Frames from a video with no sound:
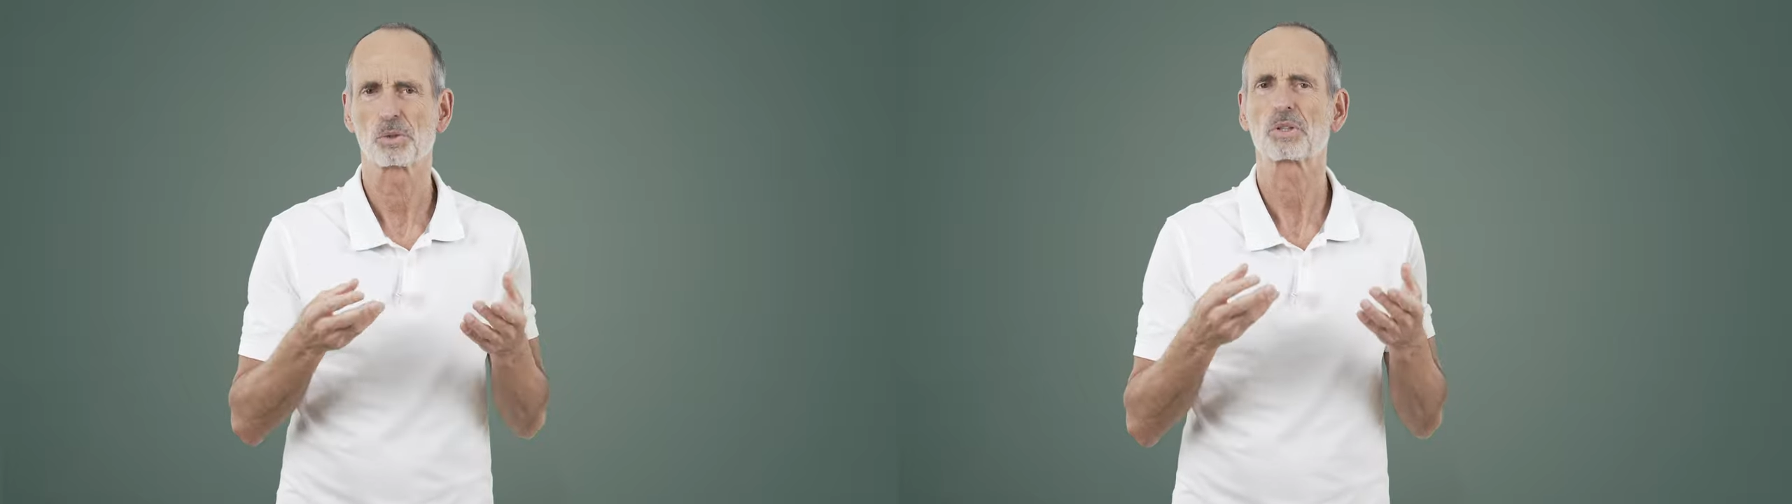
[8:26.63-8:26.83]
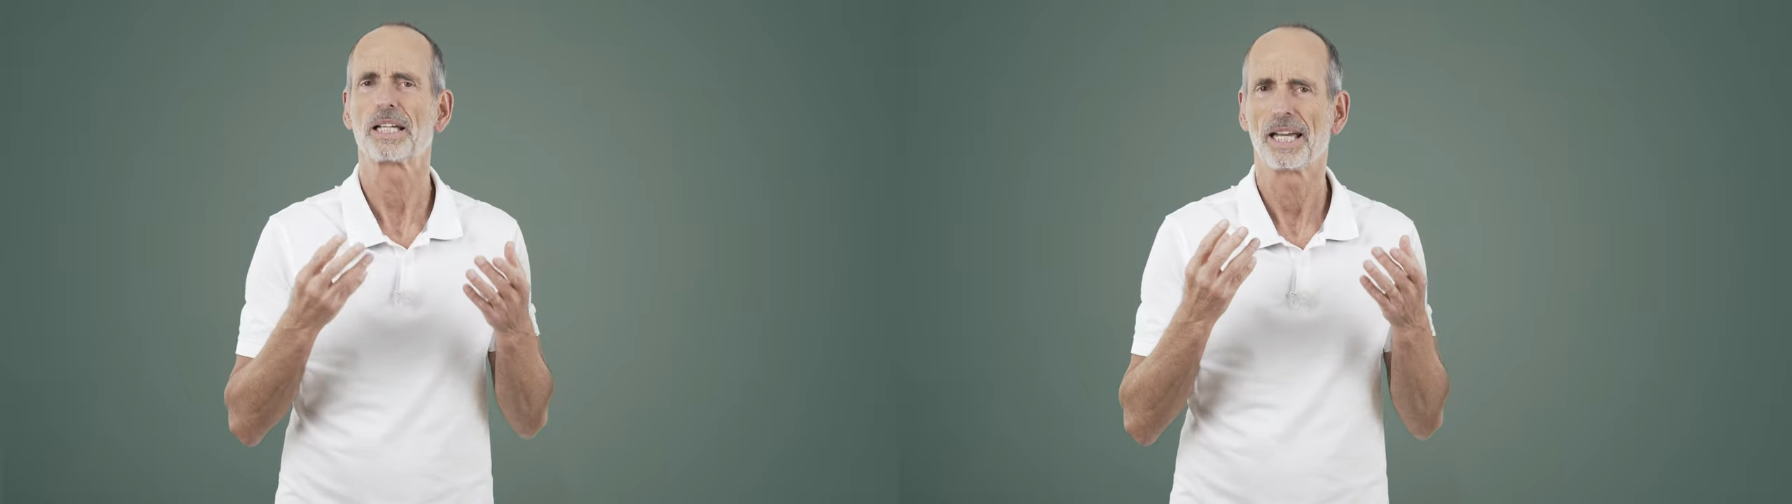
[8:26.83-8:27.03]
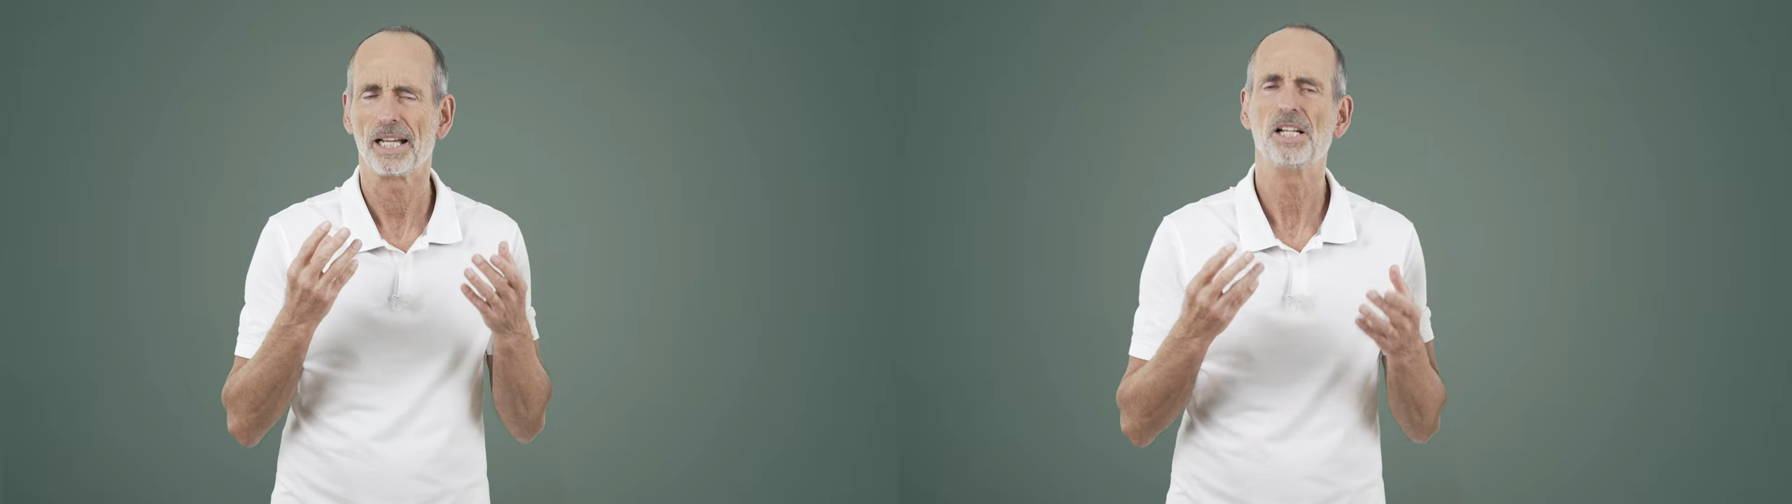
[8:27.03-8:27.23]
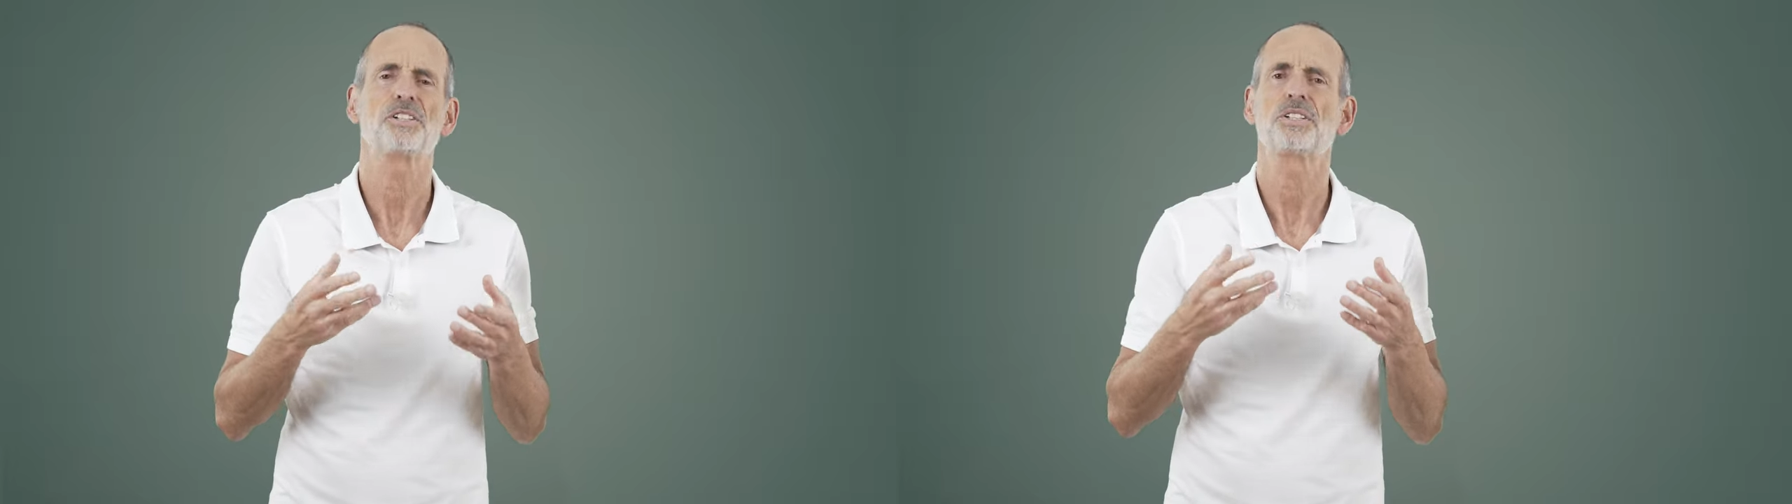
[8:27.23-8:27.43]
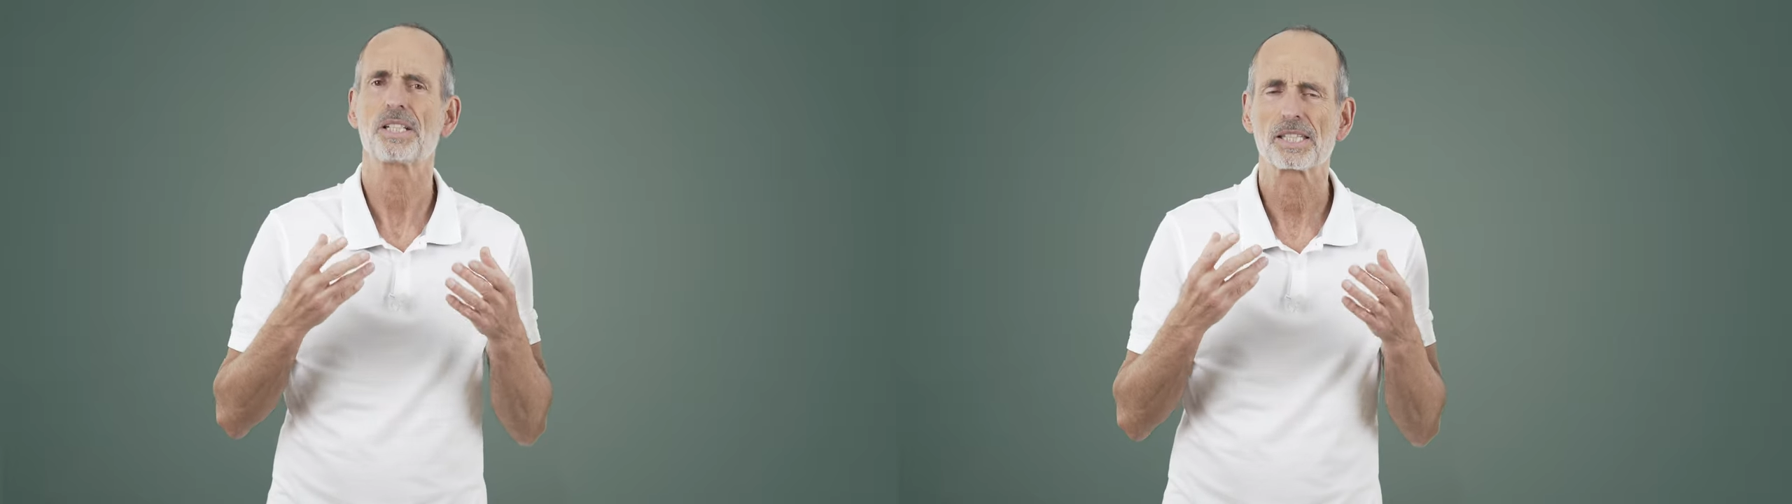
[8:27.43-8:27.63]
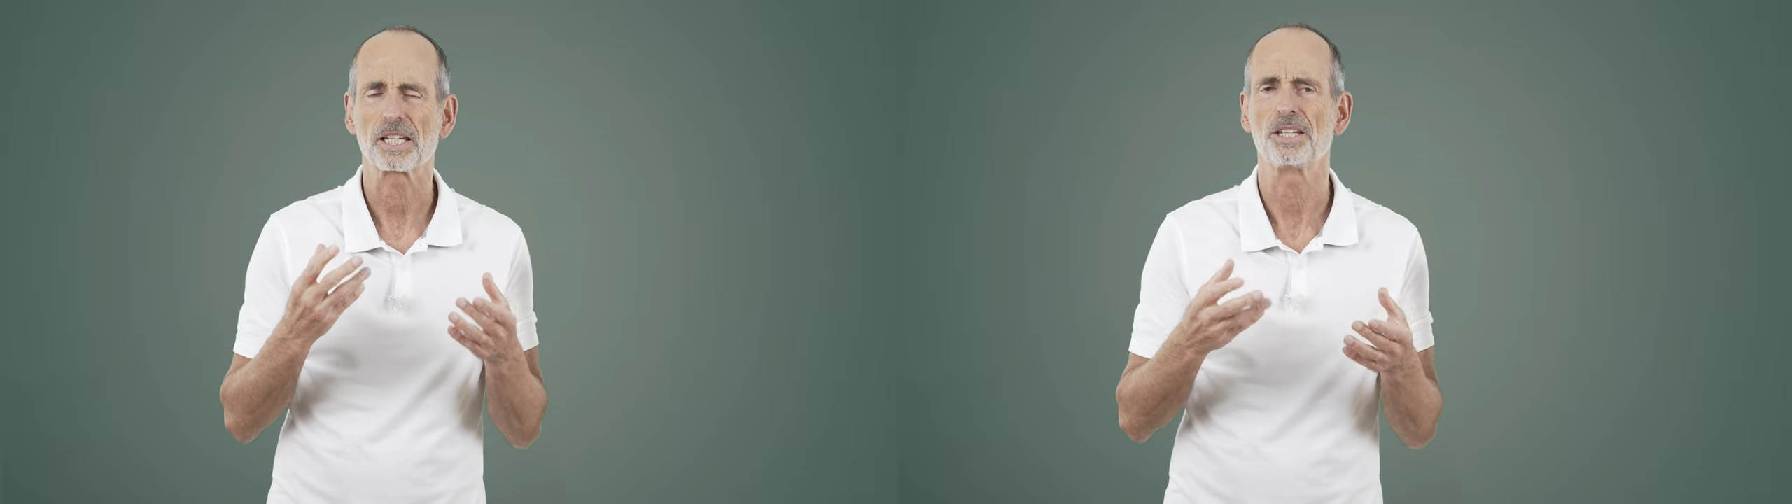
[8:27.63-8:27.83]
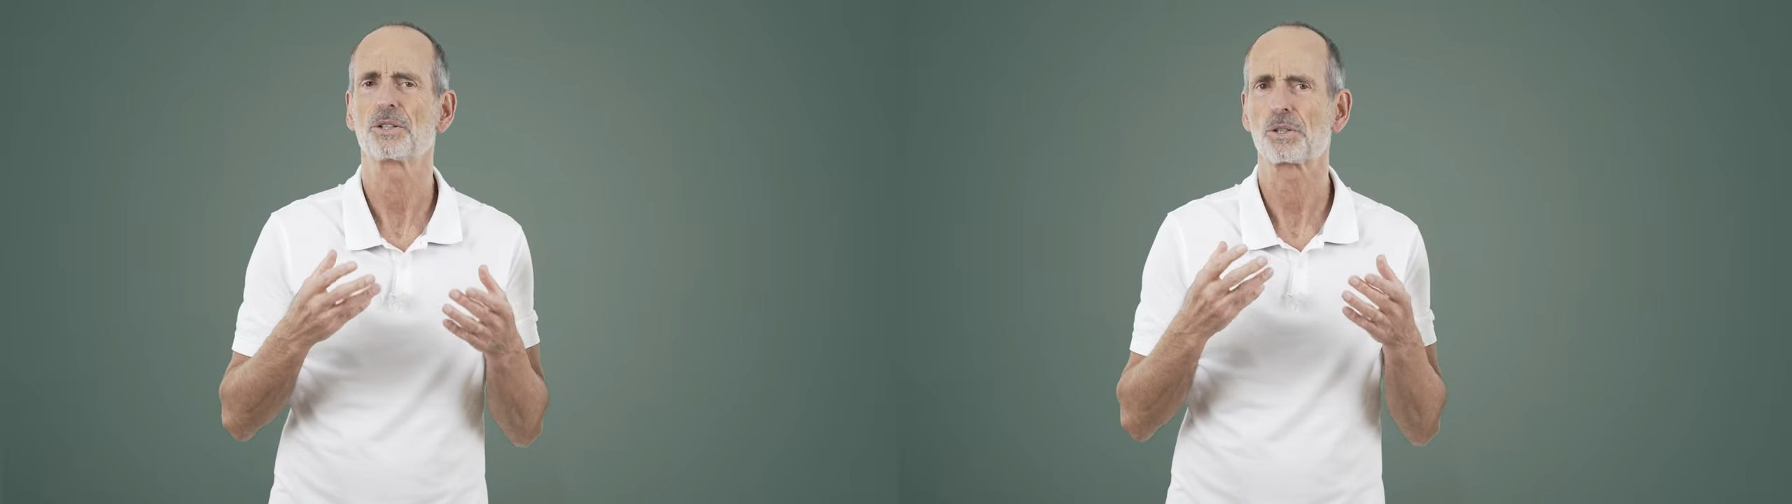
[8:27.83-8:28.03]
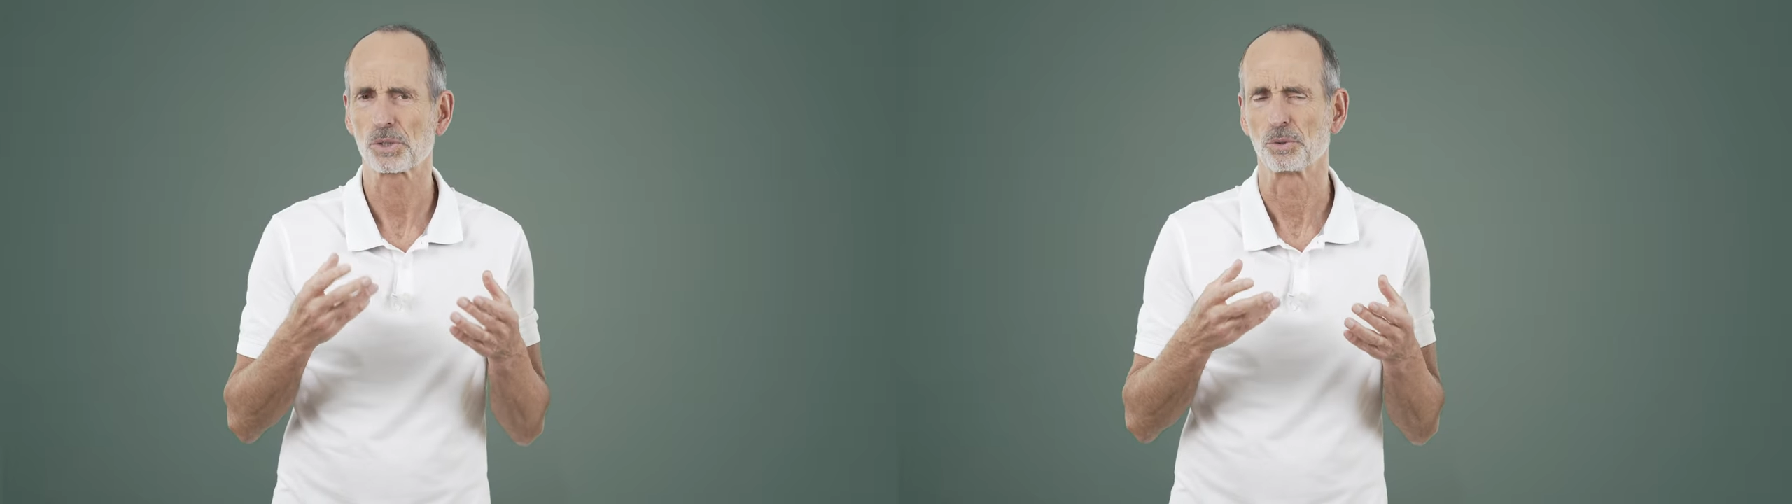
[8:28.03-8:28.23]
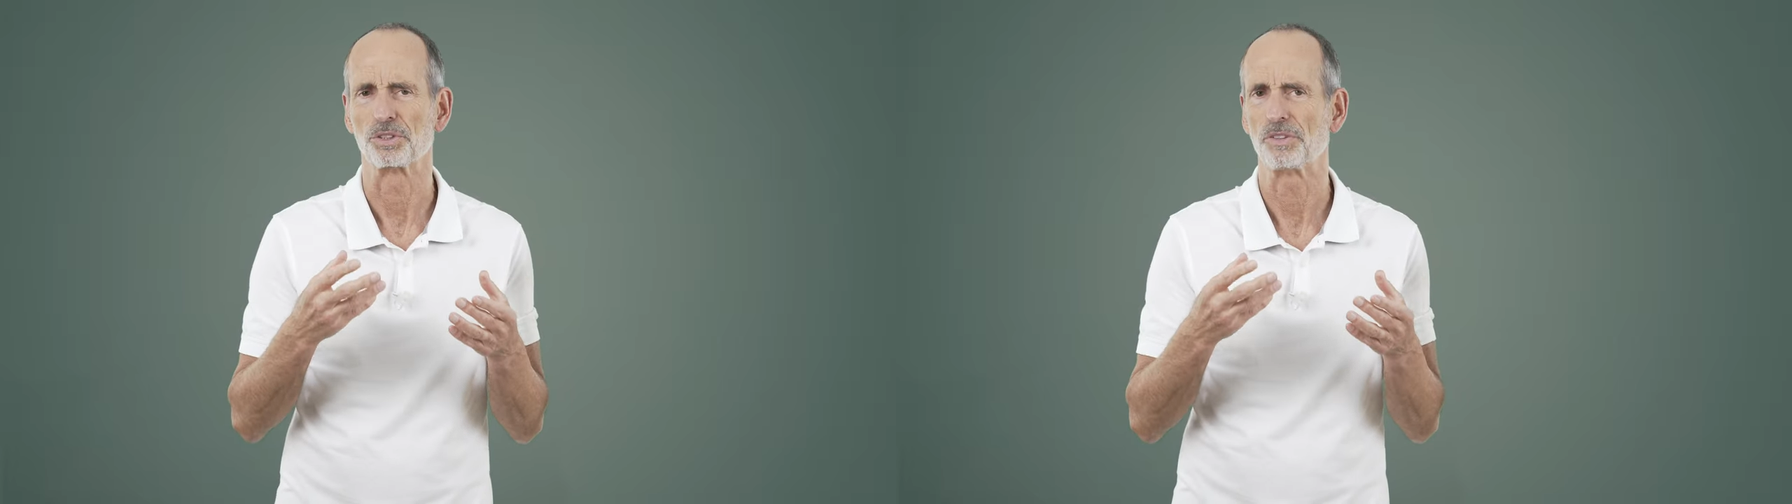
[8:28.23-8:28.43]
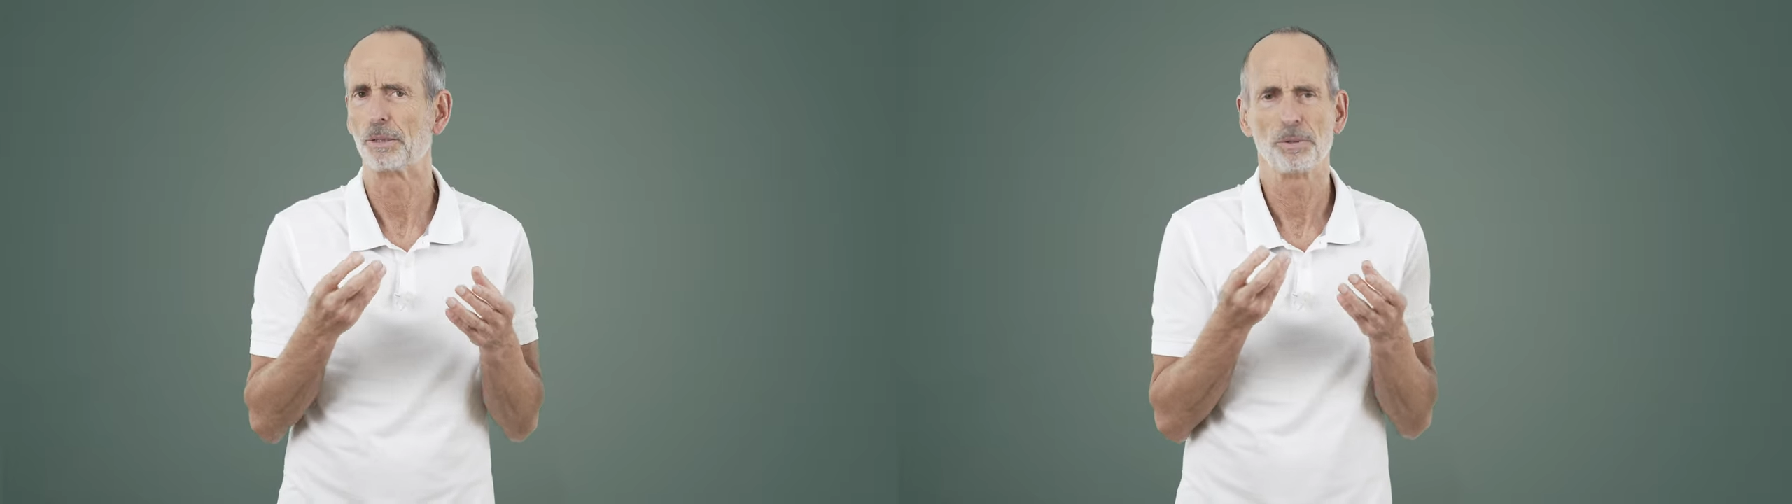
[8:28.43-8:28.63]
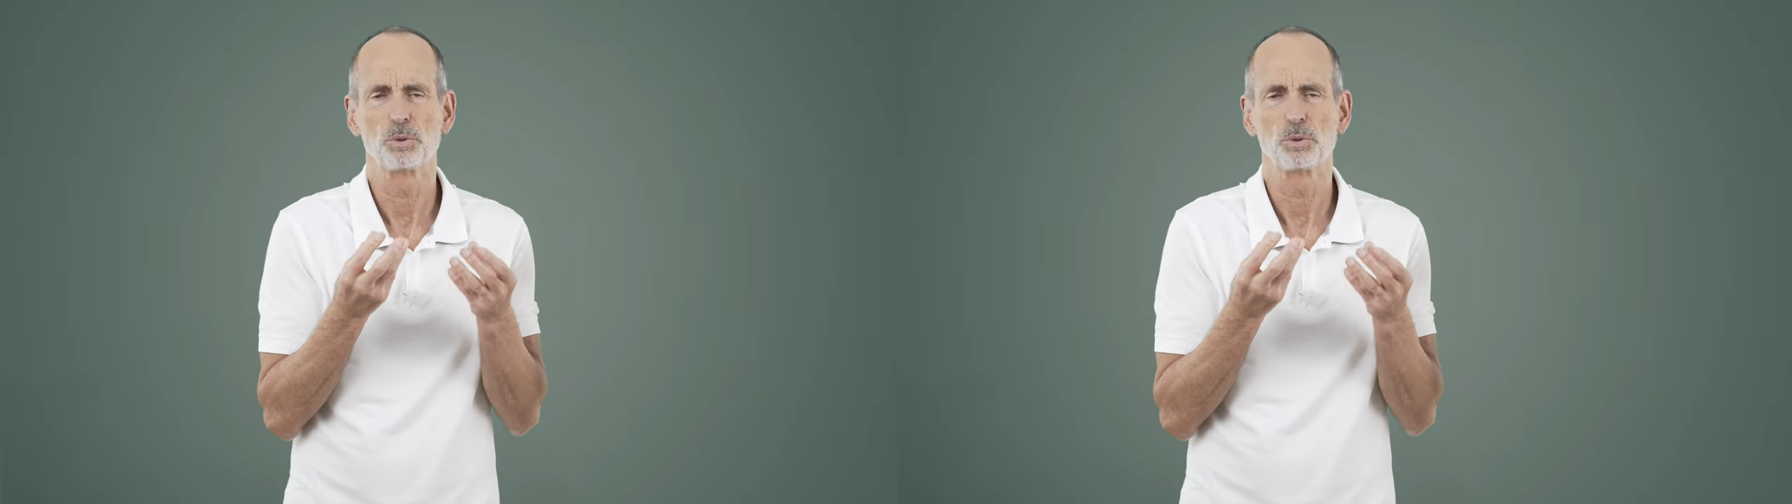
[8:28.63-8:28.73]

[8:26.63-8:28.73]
keeps your teeth healthy.